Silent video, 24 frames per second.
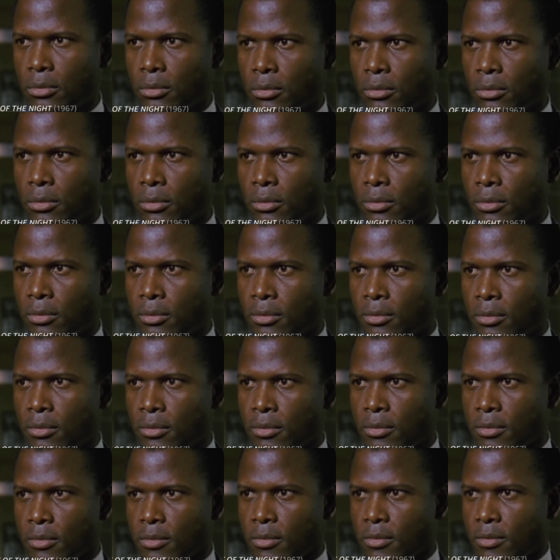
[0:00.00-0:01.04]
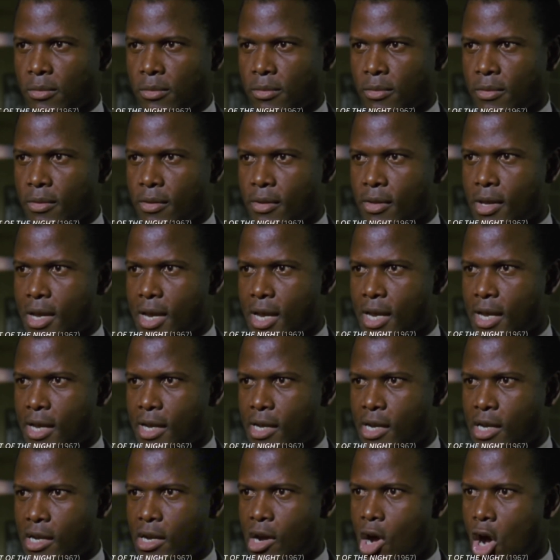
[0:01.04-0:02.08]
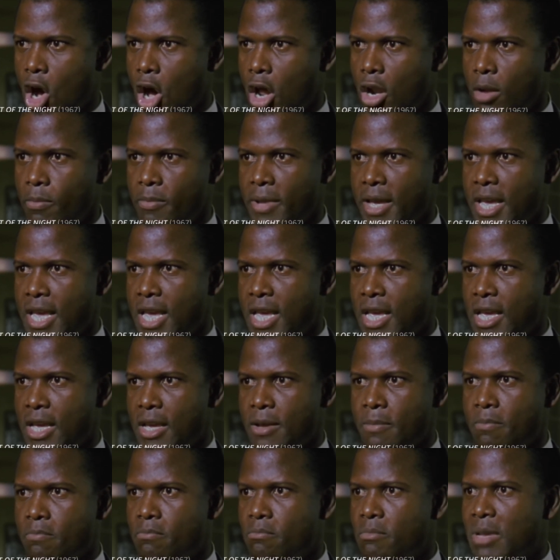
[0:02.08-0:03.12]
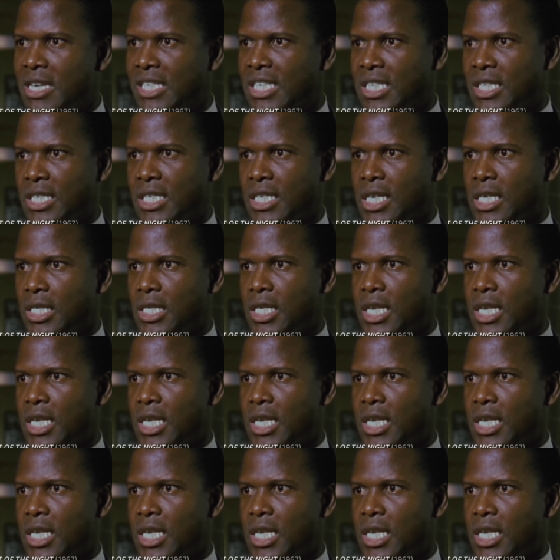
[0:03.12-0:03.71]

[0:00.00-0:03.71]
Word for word: do they call you up there? They call me Mr.